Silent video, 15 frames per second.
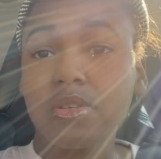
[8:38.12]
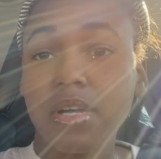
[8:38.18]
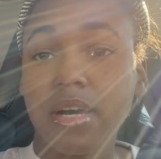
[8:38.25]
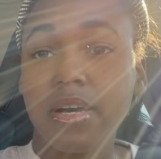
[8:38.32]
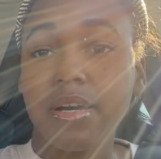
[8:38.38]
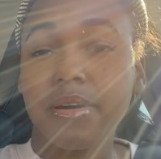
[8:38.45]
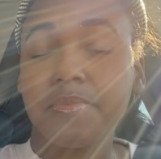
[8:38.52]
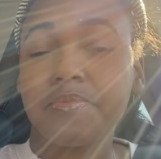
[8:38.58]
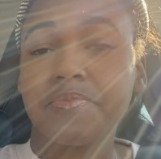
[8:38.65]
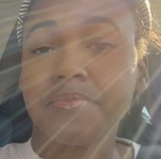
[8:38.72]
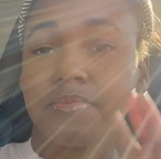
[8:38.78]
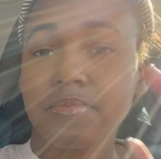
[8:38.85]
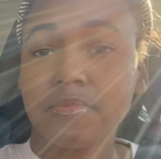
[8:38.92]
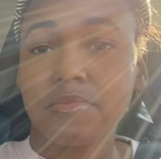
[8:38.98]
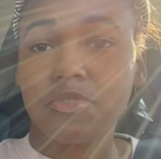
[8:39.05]
um,
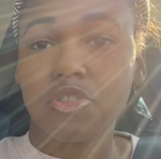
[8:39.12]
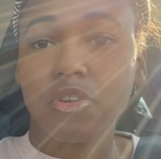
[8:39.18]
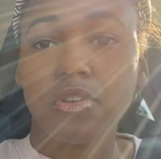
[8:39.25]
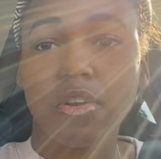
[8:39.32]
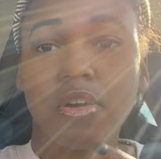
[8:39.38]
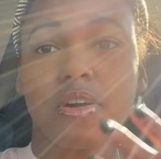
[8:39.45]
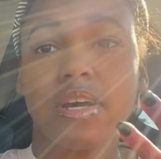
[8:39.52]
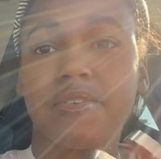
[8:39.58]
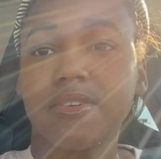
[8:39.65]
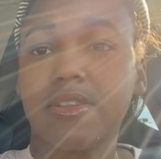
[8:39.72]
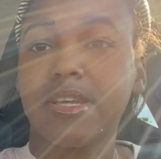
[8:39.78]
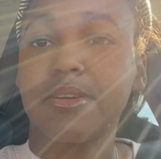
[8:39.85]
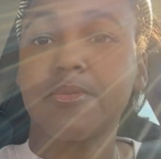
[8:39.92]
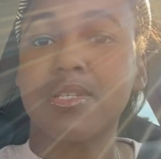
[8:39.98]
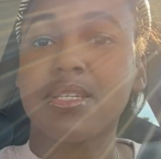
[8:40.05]
show y'all
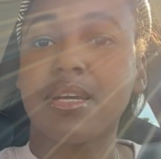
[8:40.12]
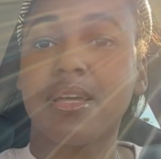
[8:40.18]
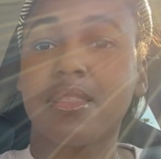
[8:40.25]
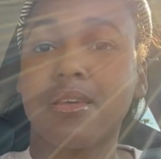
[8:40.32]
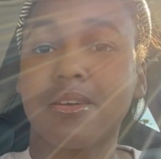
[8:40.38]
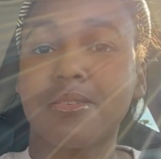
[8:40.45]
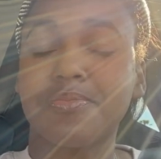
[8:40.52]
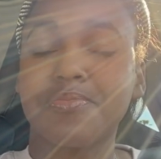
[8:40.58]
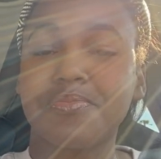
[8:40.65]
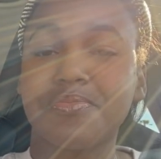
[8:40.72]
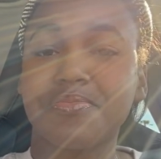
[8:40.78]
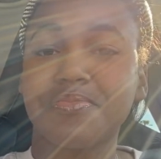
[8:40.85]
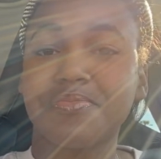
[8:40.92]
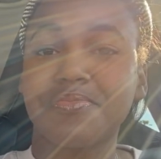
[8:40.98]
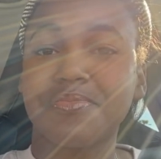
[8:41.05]
everything once I get there.
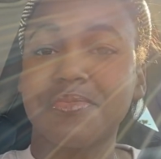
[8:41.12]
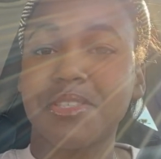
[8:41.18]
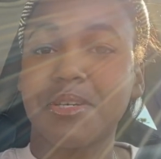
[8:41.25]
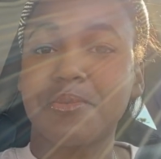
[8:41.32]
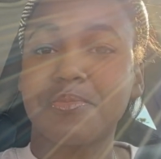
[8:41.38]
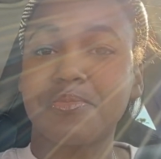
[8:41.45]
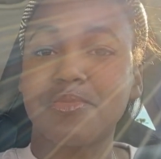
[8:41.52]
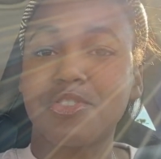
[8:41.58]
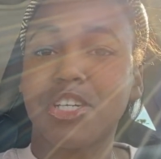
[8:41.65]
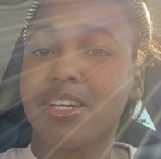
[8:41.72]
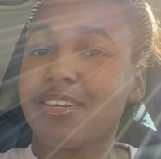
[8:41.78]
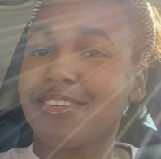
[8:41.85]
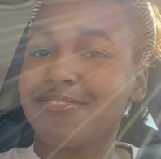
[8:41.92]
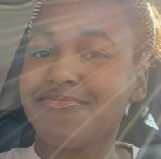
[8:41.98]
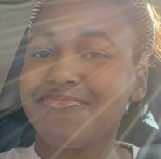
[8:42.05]
So checking in.